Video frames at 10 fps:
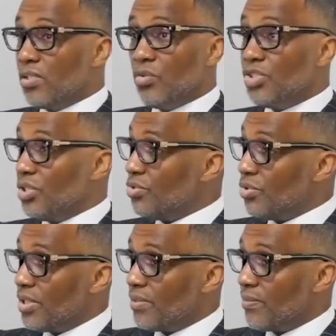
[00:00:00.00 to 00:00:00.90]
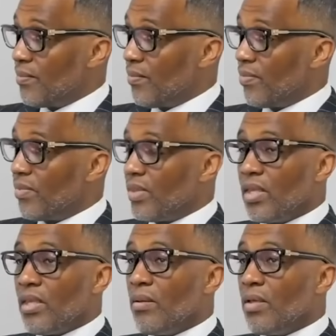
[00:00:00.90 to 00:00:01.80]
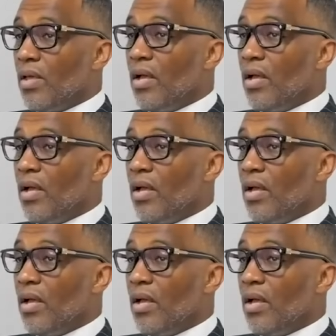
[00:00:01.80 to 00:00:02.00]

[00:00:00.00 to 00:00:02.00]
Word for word: well, I can still get men anyway.